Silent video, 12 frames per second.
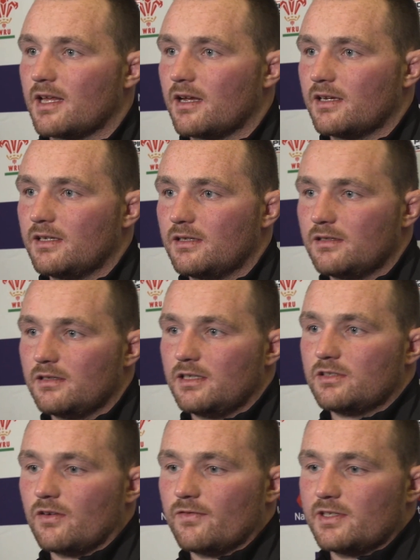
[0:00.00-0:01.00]
that,
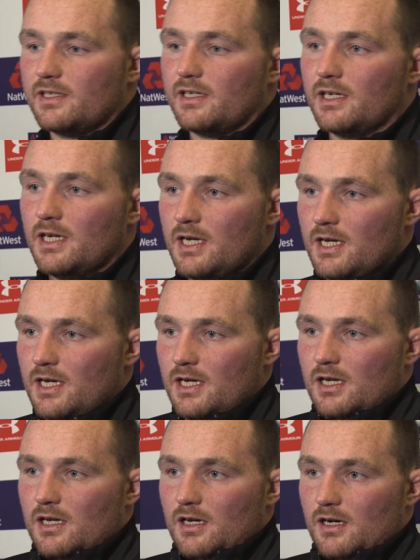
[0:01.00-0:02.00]
he's obviously
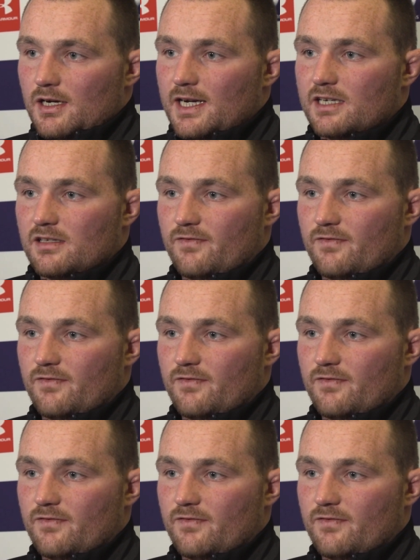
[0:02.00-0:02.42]
gets